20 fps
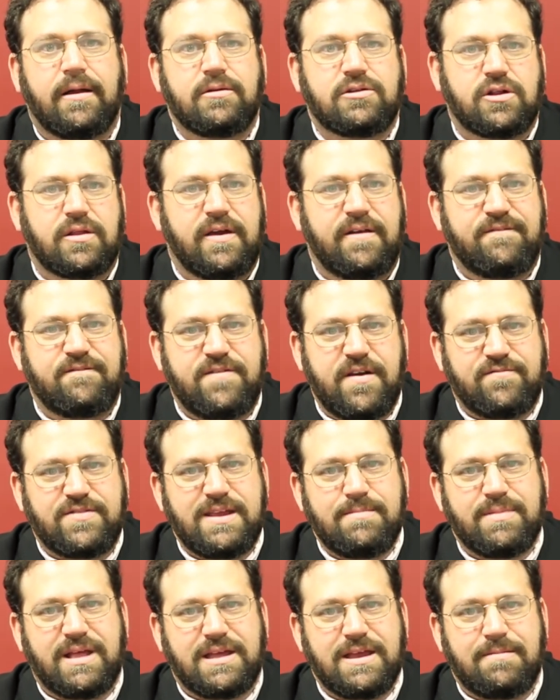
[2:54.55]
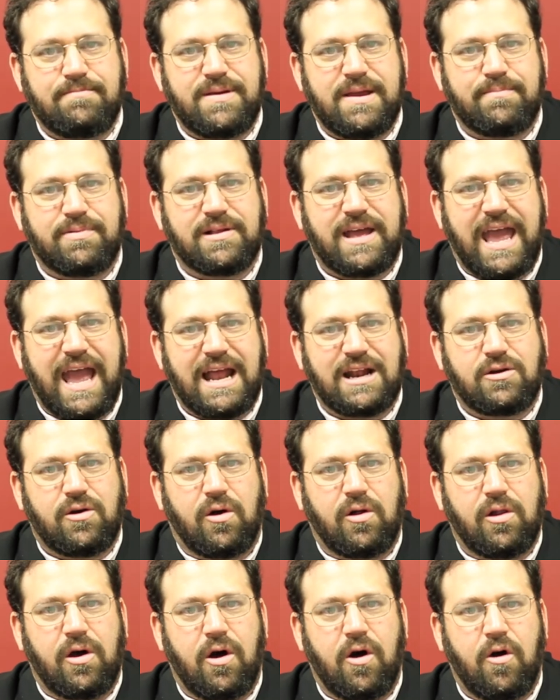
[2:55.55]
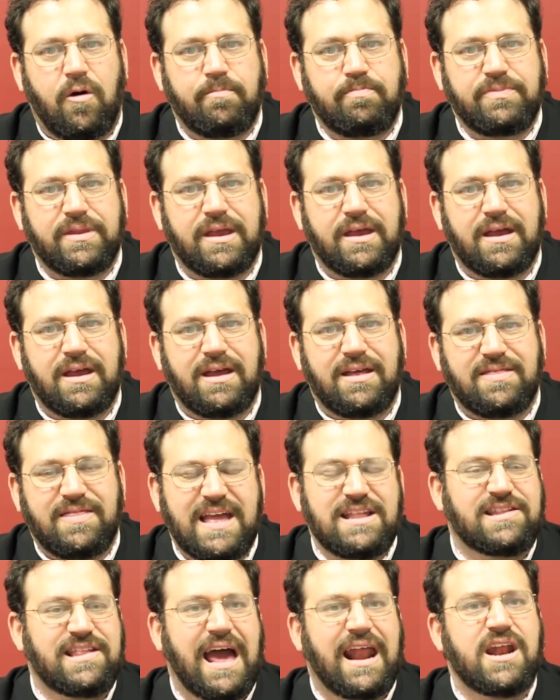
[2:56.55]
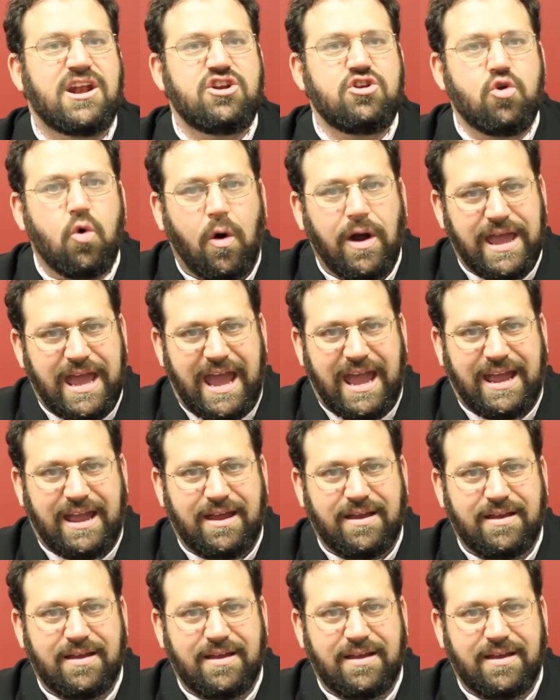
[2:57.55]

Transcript: so that 50 million people can't call home, that's not annoying.